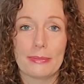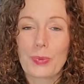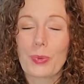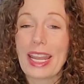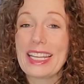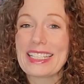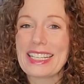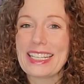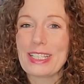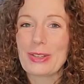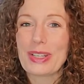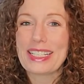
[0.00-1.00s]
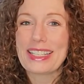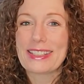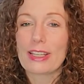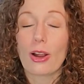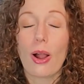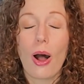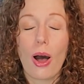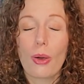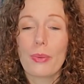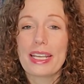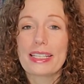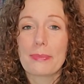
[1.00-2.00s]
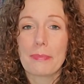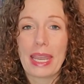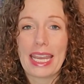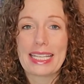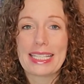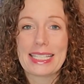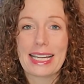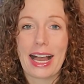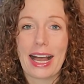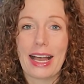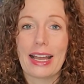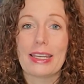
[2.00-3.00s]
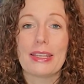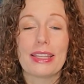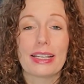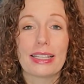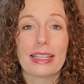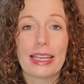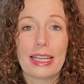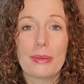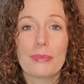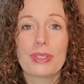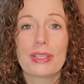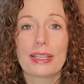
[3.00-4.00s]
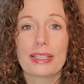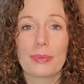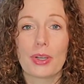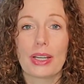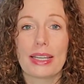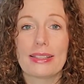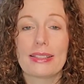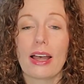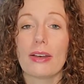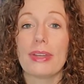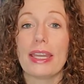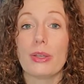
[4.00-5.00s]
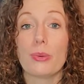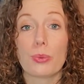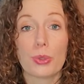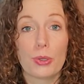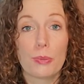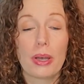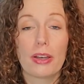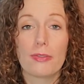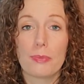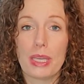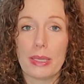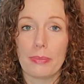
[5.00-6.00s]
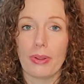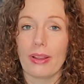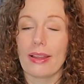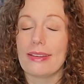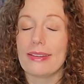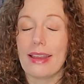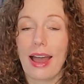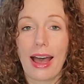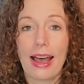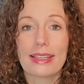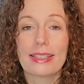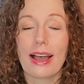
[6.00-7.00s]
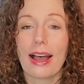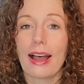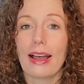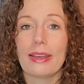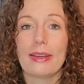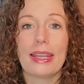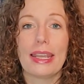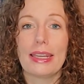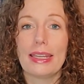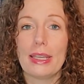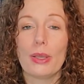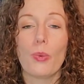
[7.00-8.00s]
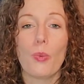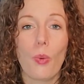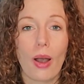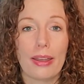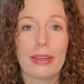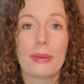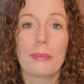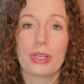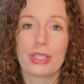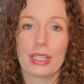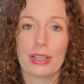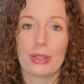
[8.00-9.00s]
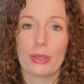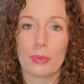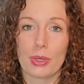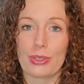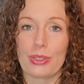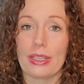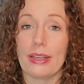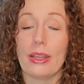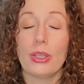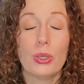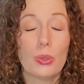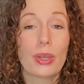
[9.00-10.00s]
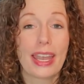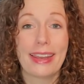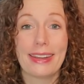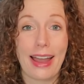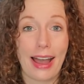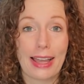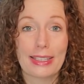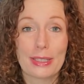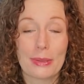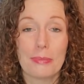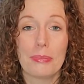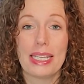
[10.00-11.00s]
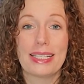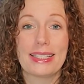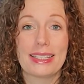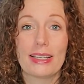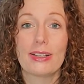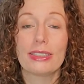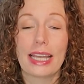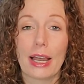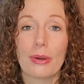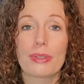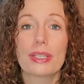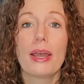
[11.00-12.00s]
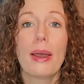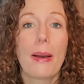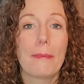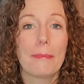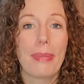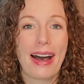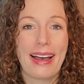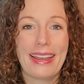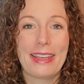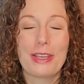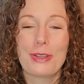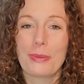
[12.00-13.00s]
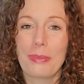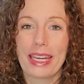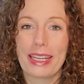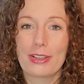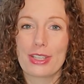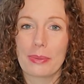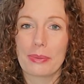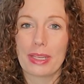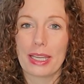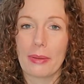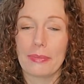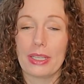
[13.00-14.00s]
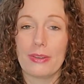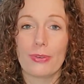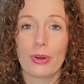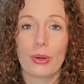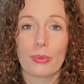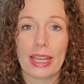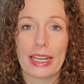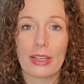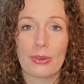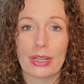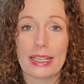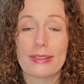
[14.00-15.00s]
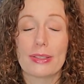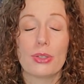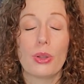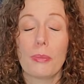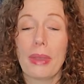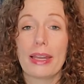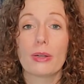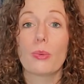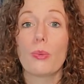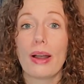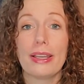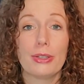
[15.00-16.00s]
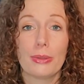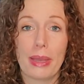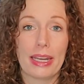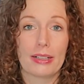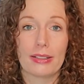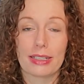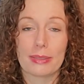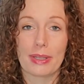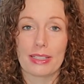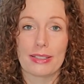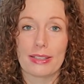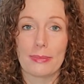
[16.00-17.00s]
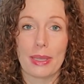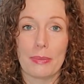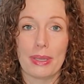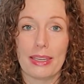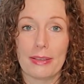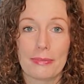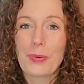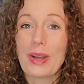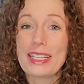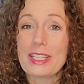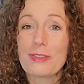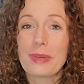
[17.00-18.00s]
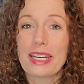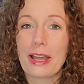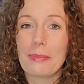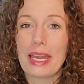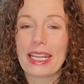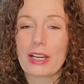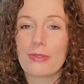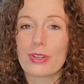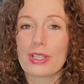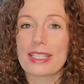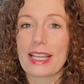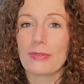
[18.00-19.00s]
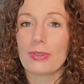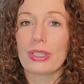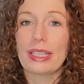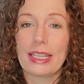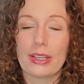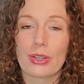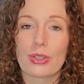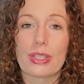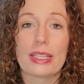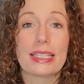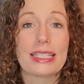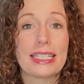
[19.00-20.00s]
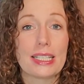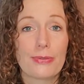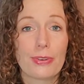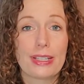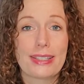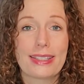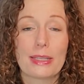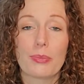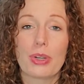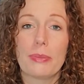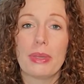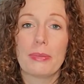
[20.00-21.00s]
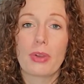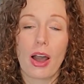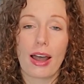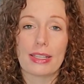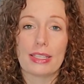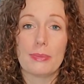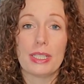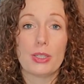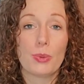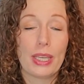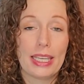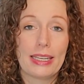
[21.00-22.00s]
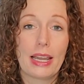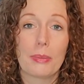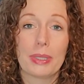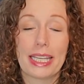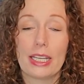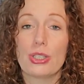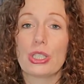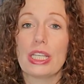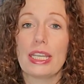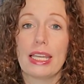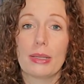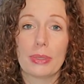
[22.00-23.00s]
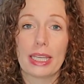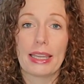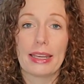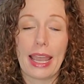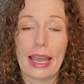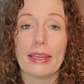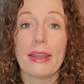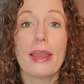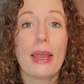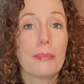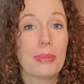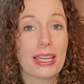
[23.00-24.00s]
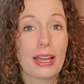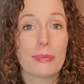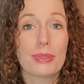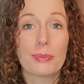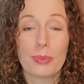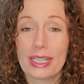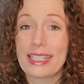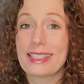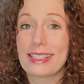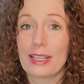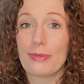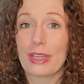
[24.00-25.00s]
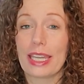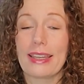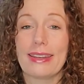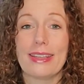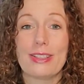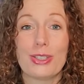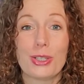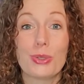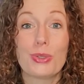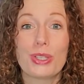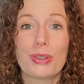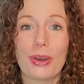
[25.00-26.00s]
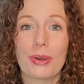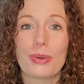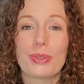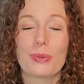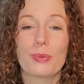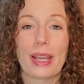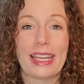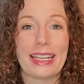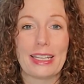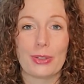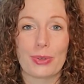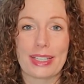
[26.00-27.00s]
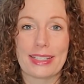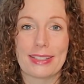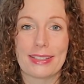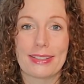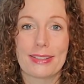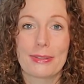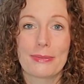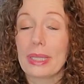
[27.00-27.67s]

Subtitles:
Rate increases are always based on the claims experience of a group of people, not on any one particular person. You cannot be singled out by your Medicare Supplement company for a rate increase, no matter what your medical expenses may be. Once you've been on Medicare for several years, the difference in premium cost between a Plan G and a Plan N becomes pretty significant due to those rate increases.